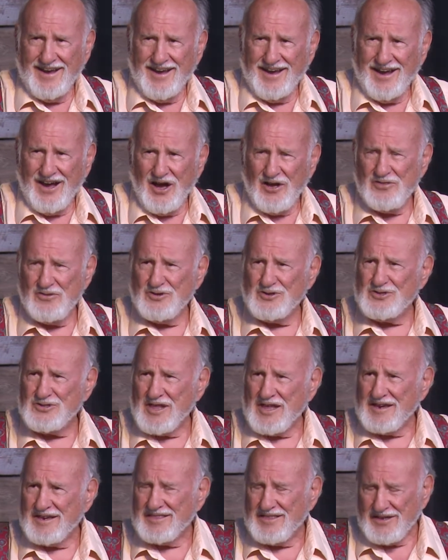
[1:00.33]
others
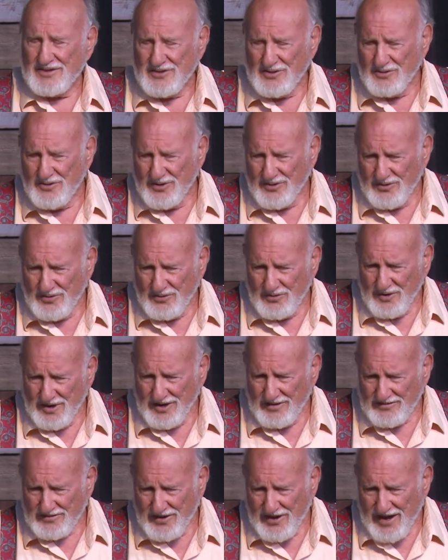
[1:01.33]
think that the will
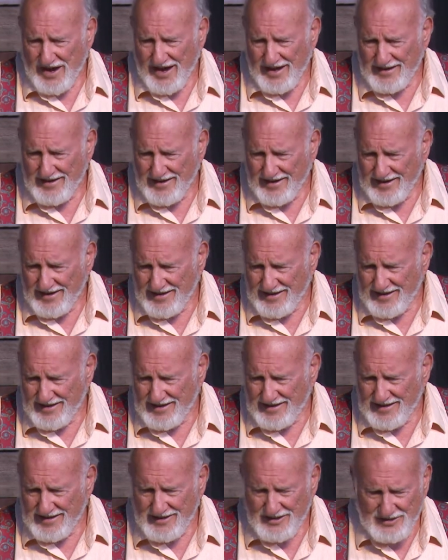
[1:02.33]
of God
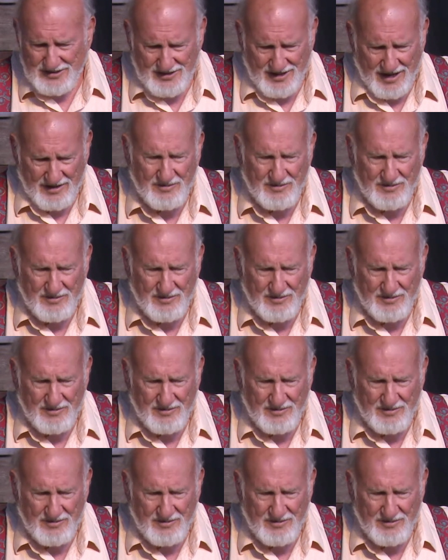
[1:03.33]
is...